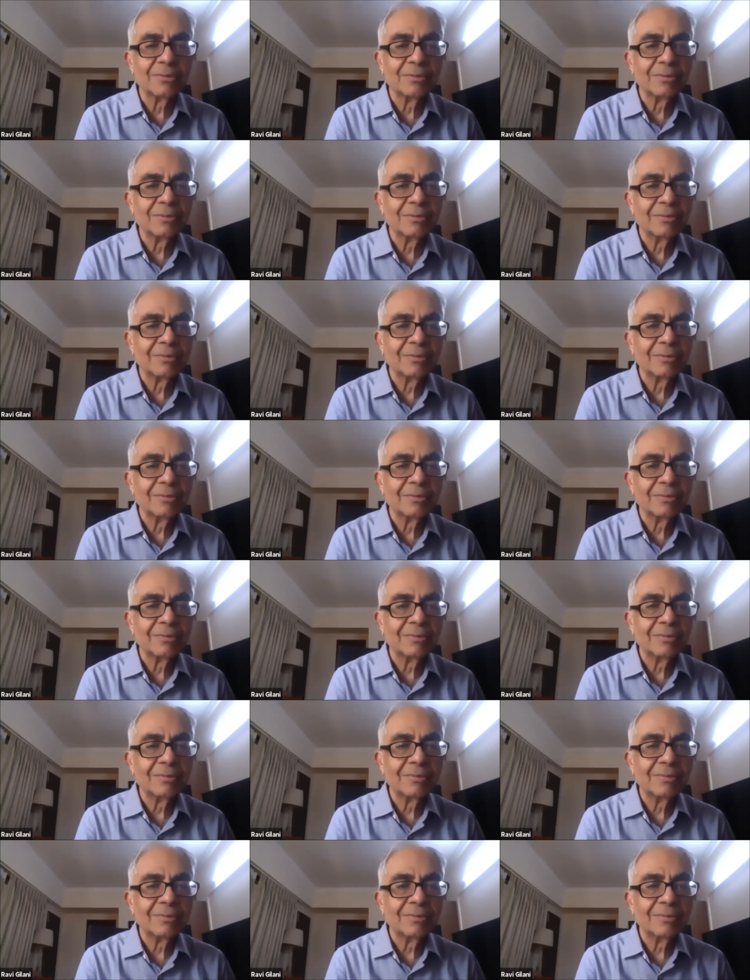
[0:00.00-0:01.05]

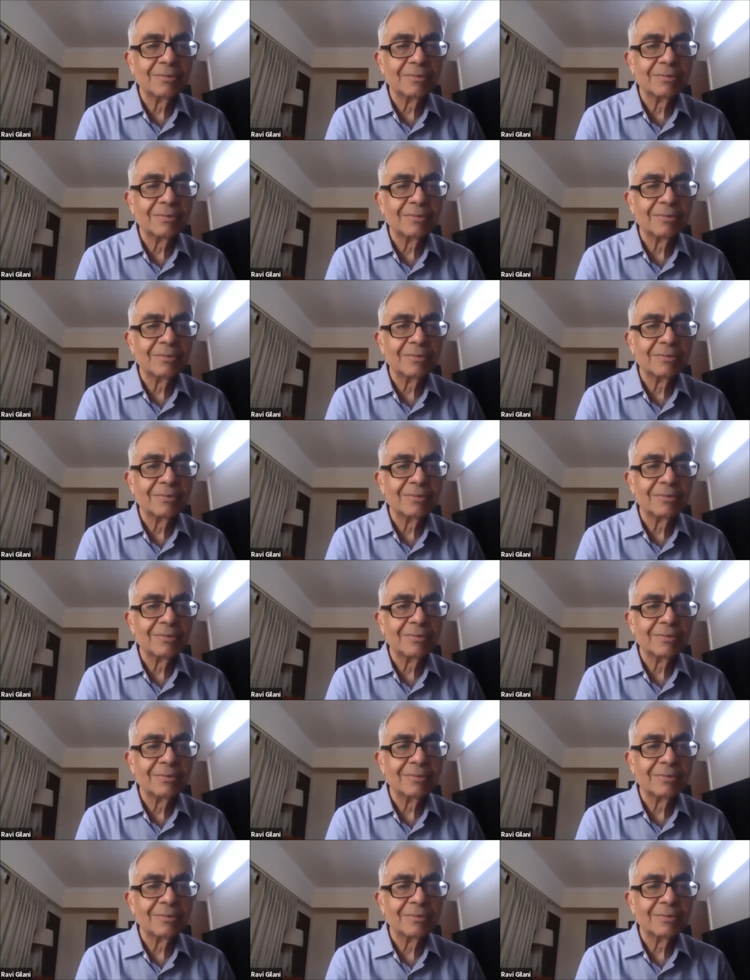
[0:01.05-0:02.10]
[no speech]